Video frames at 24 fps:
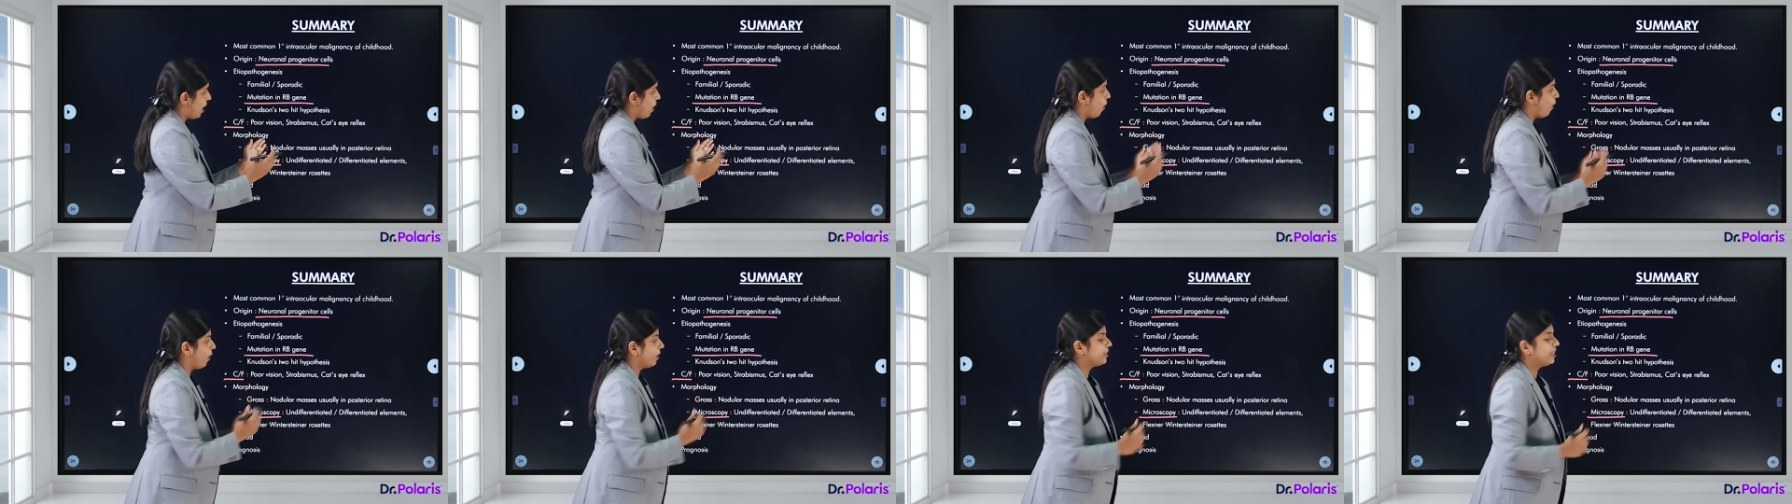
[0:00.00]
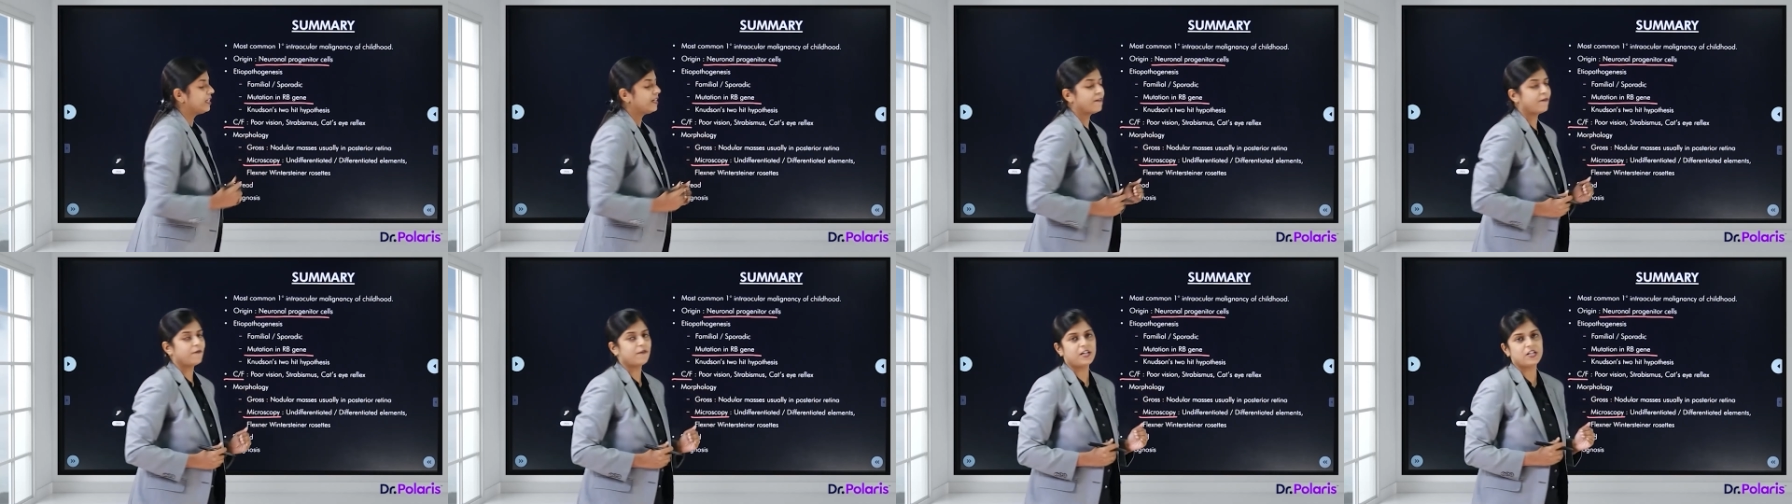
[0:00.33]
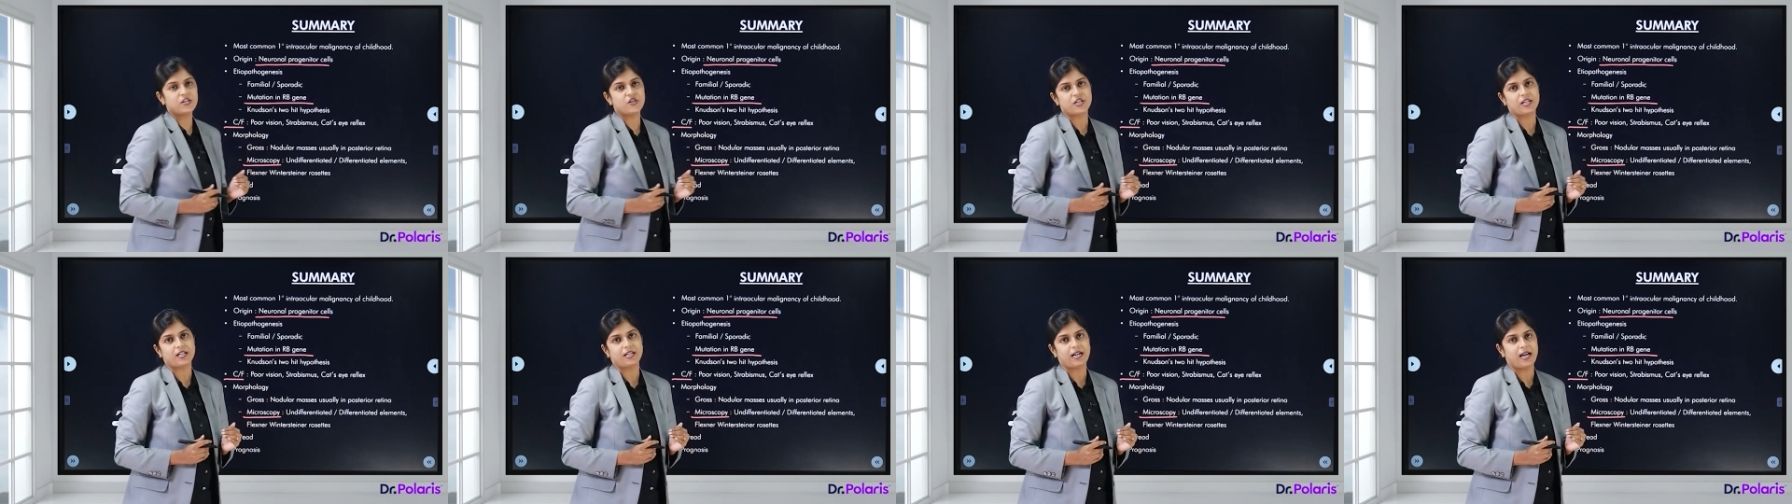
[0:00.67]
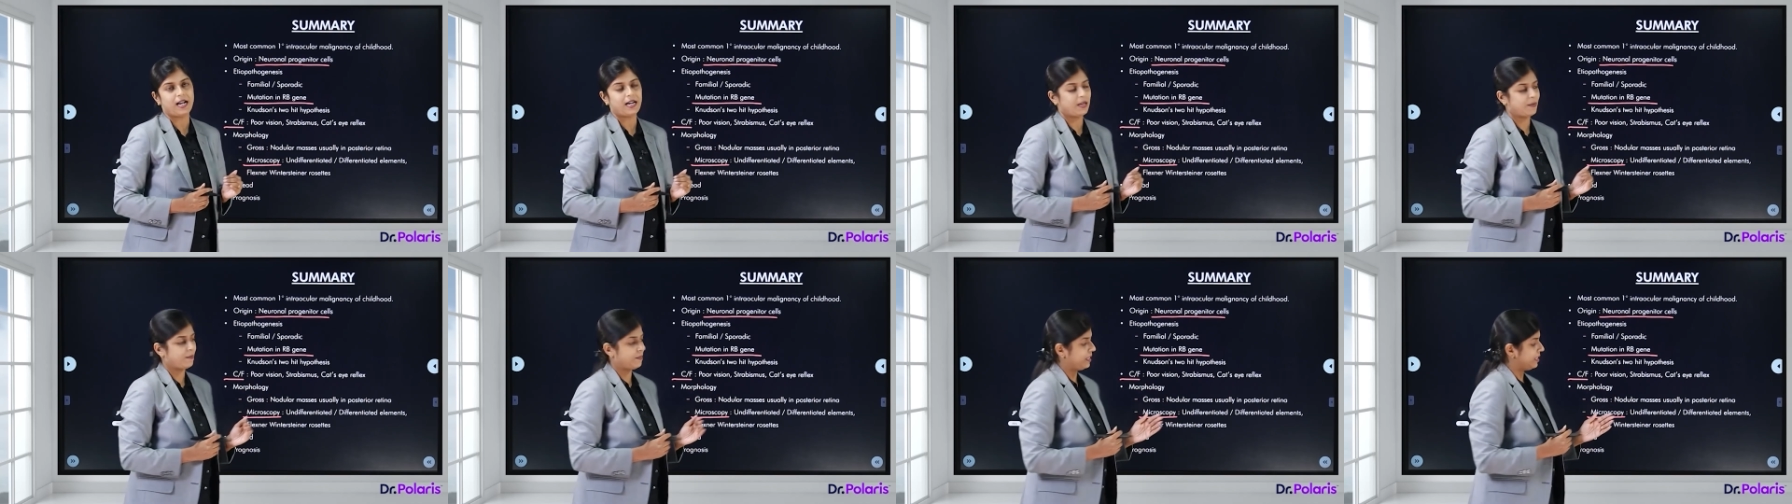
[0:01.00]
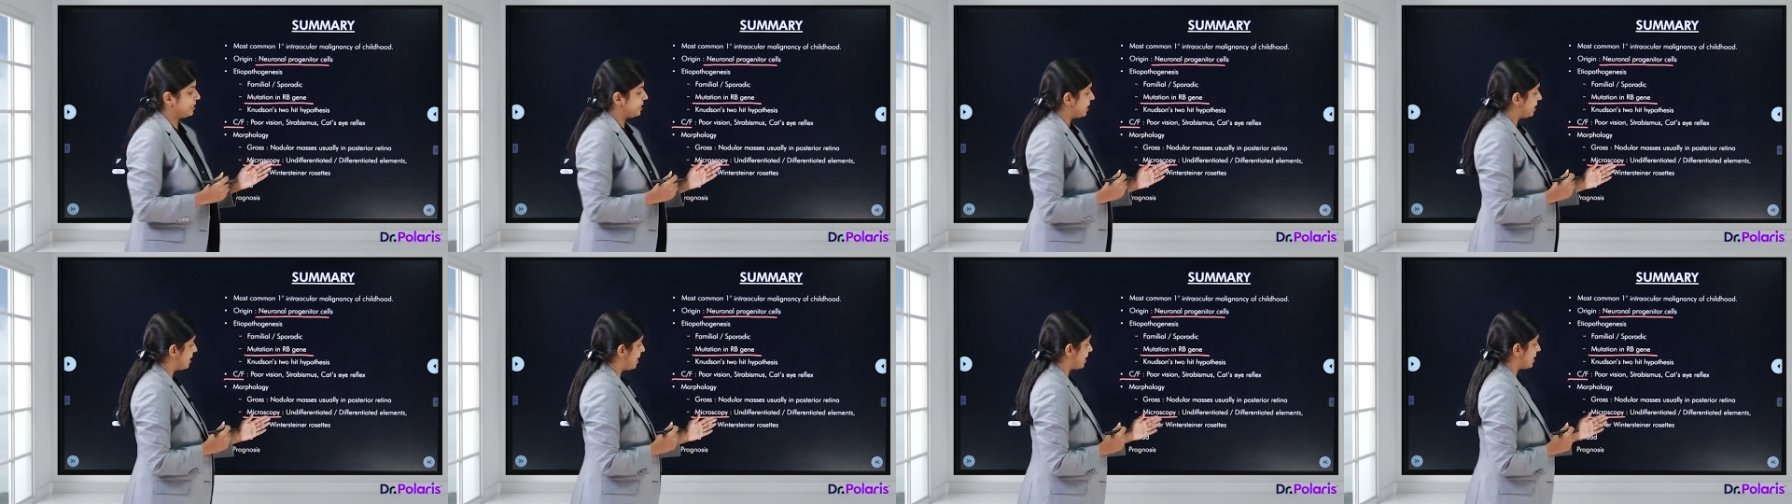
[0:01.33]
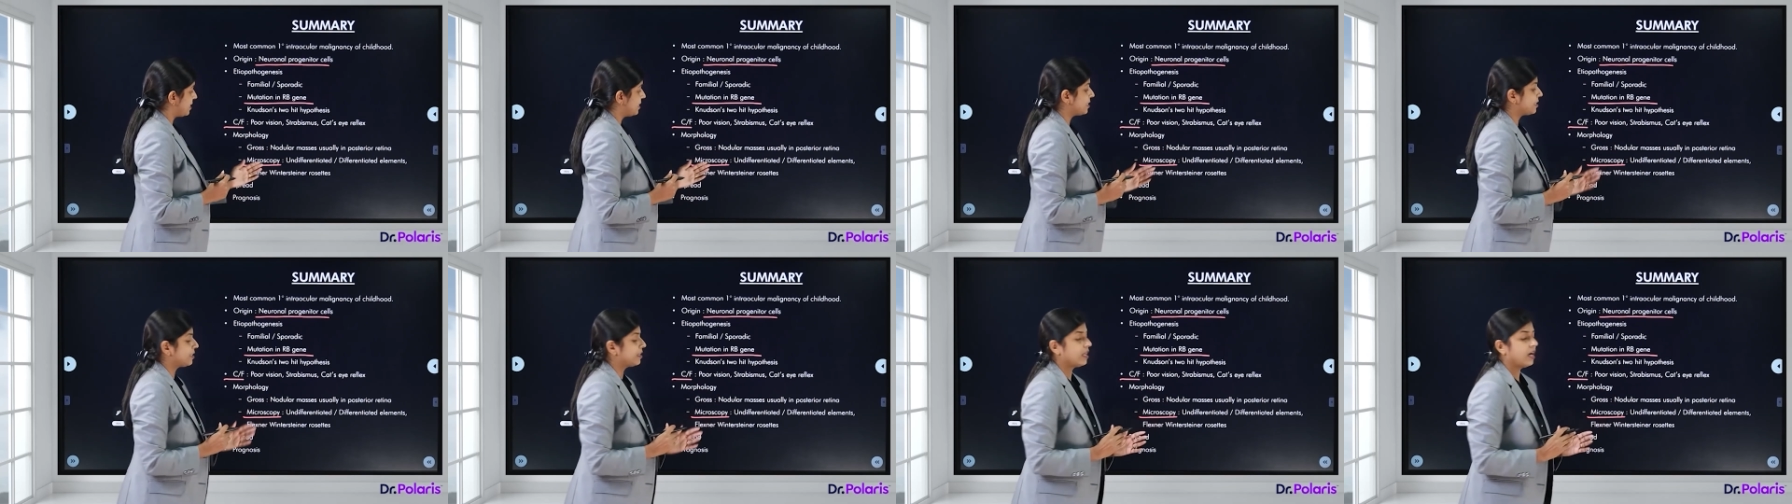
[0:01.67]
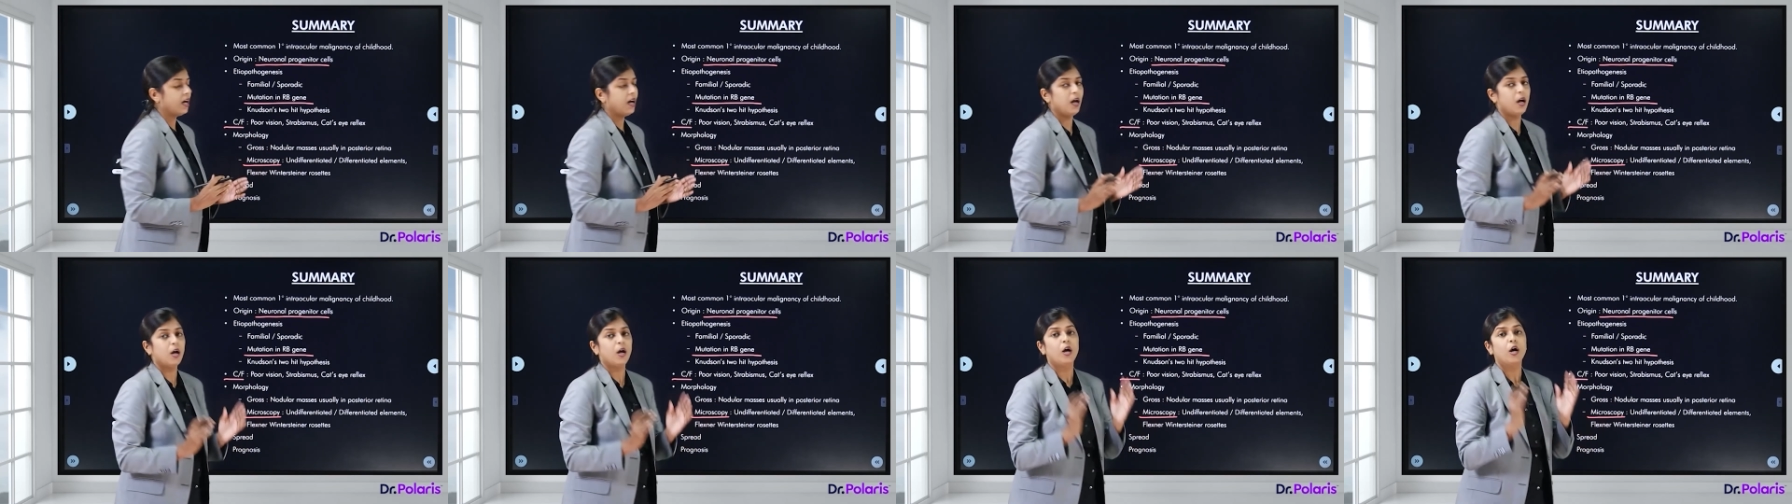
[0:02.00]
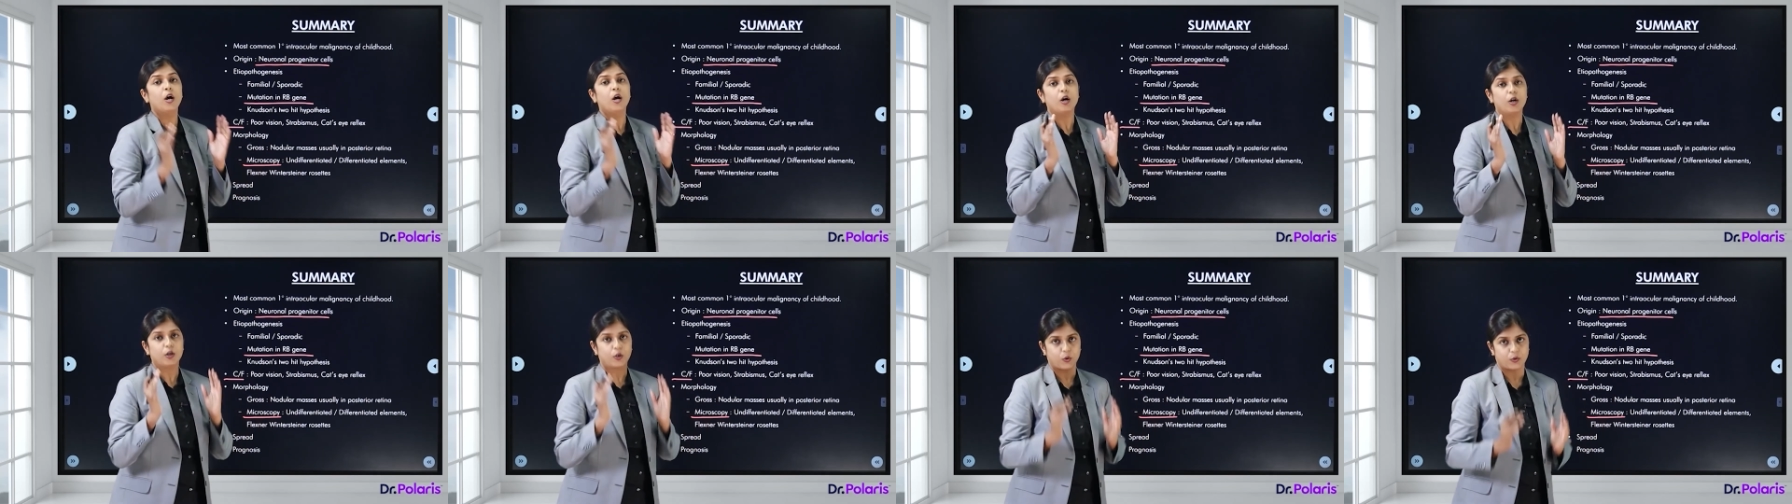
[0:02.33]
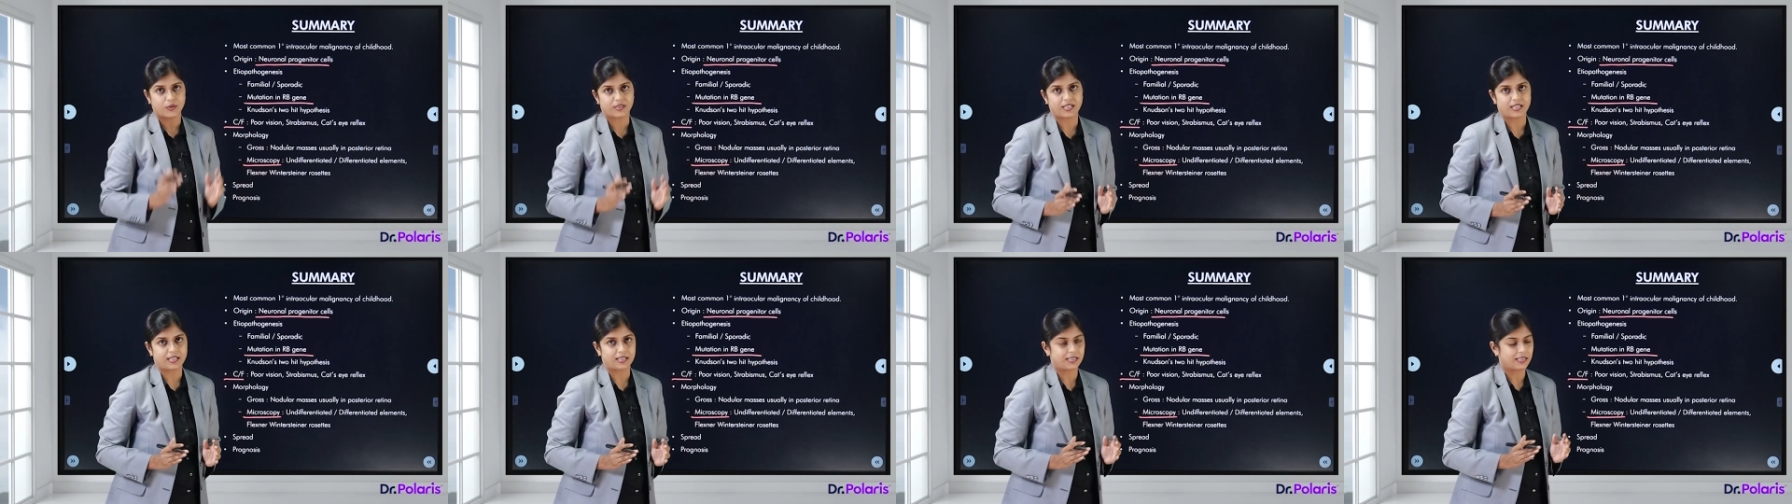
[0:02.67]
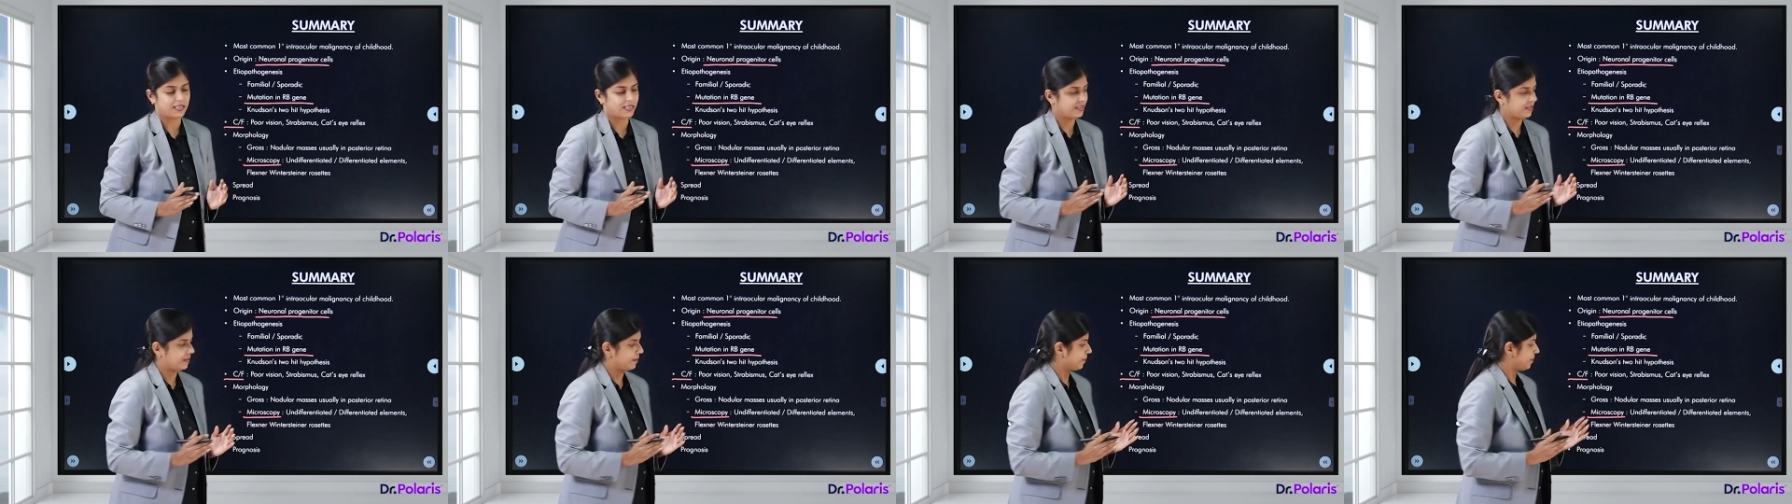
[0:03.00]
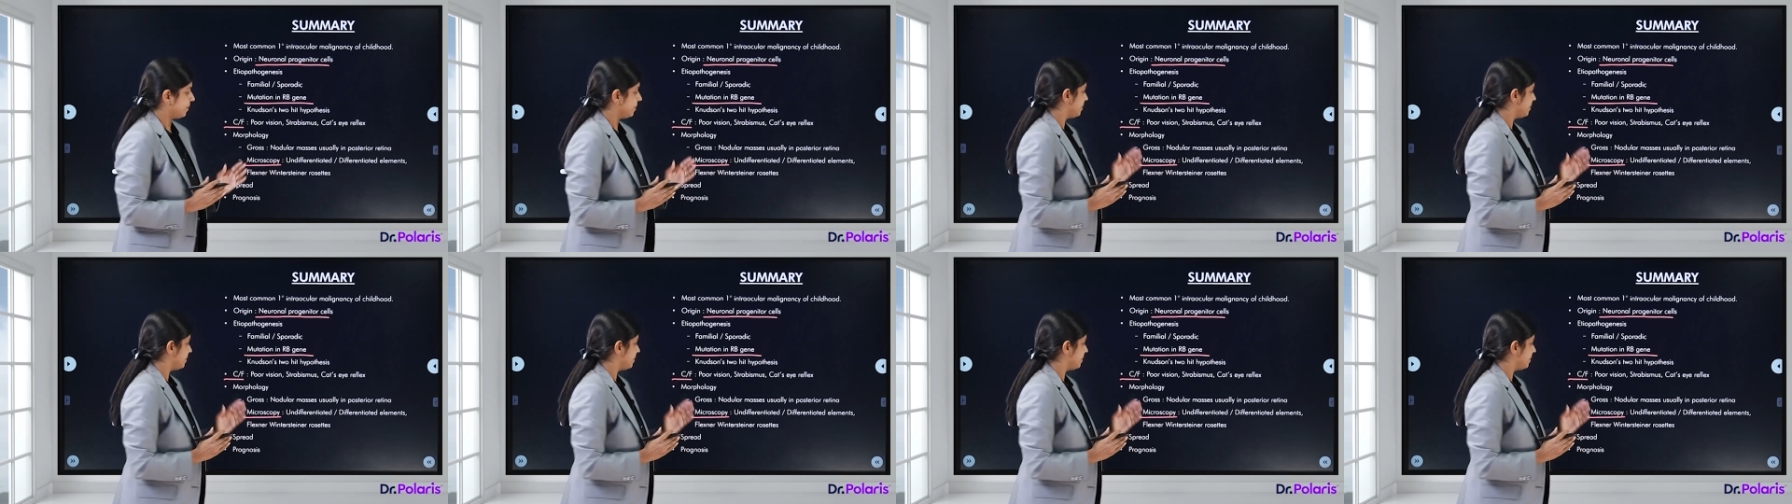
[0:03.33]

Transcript: or the differentiated elements, that is the rosettes